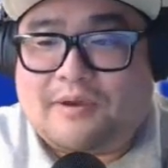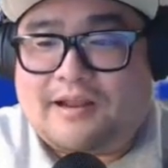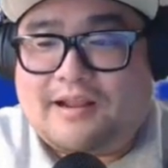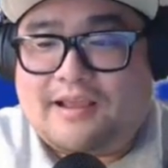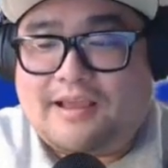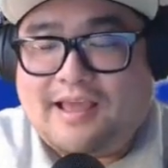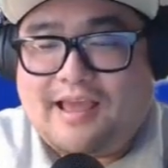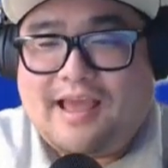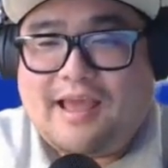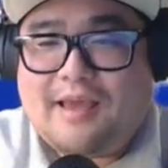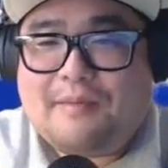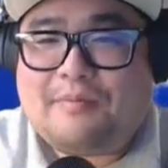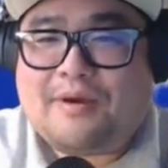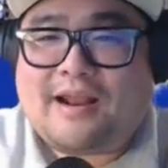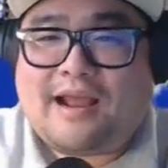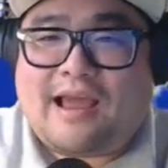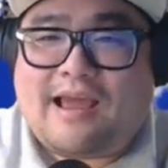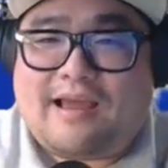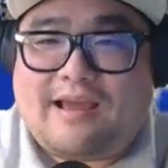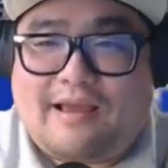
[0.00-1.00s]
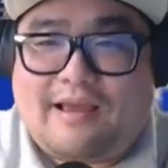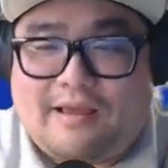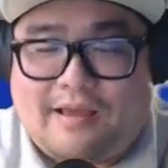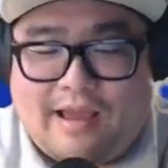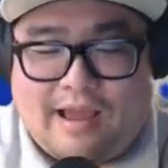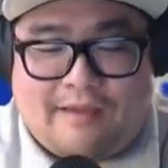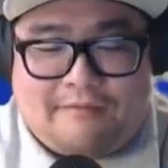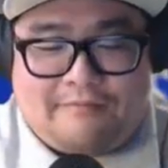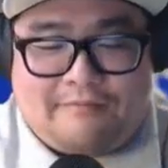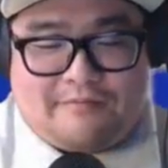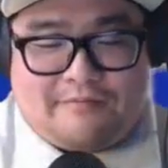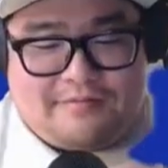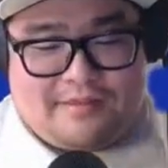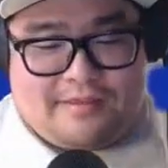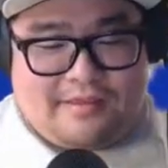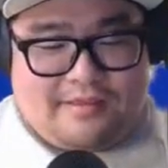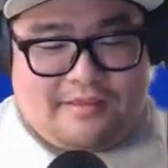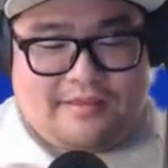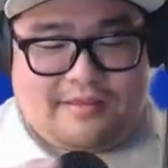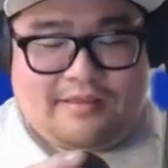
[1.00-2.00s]
yeah, I'm sure it'll be different
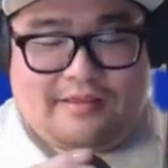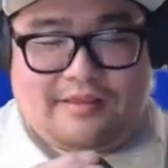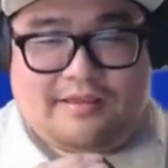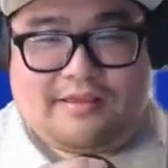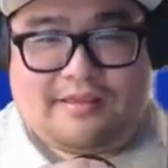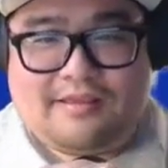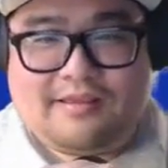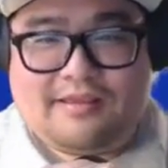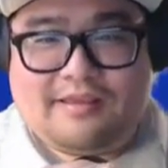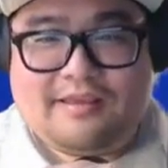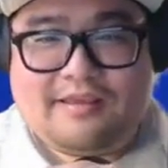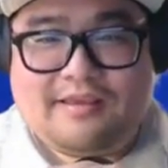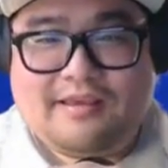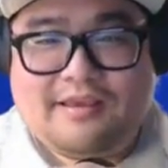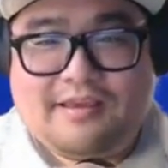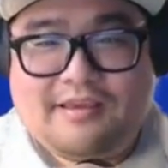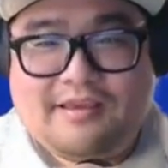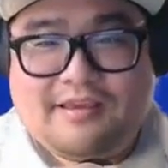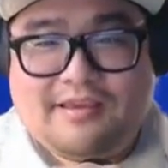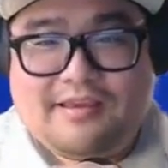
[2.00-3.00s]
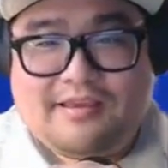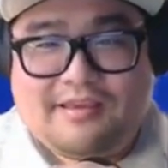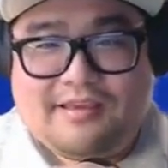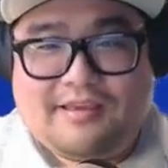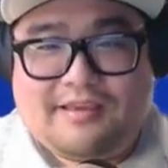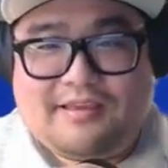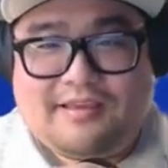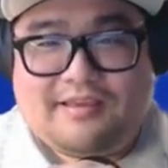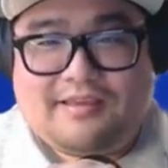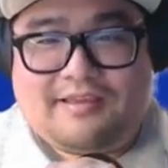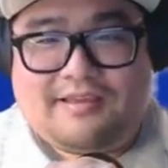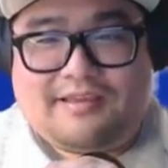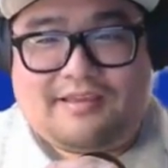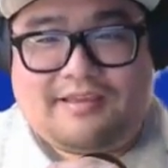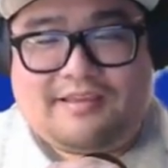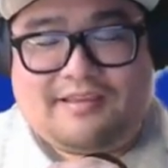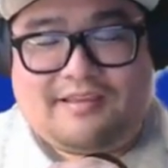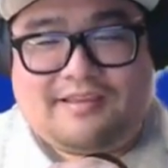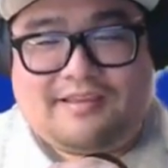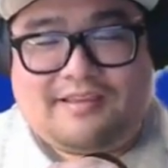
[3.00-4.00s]
than
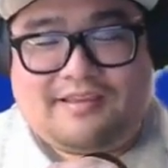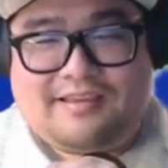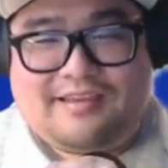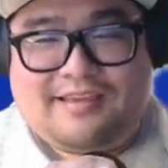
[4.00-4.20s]
I